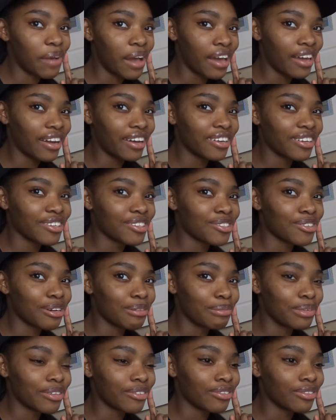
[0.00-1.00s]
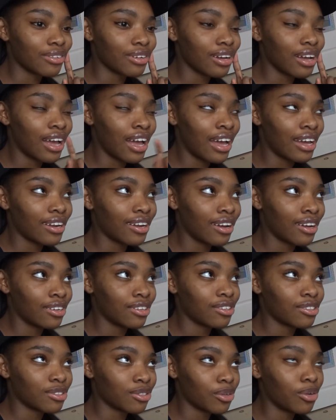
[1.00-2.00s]

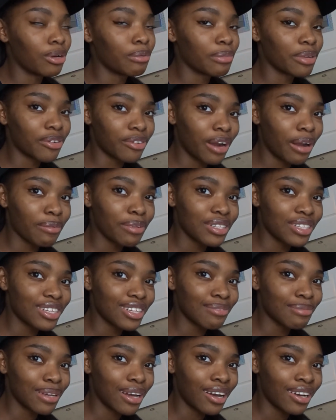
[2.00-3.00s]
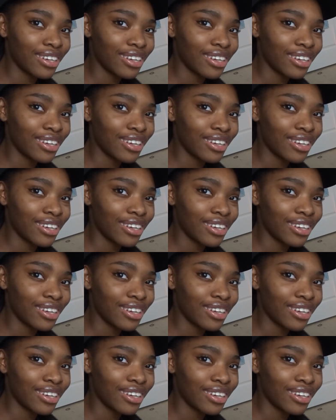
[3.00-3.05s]
@_mcrobinson_.